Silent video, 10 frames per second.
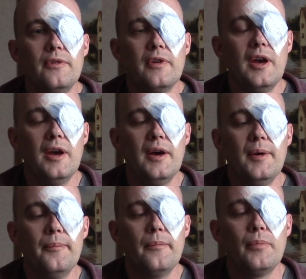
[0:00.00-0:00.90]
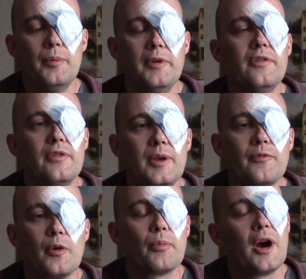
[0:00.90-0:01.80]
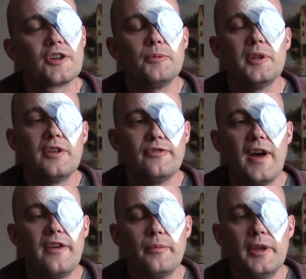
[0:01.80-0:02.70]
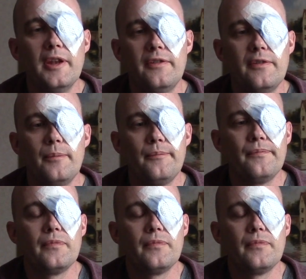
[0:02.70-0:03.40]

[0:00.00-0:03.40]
was put me to sleep for approximately 5 minutes.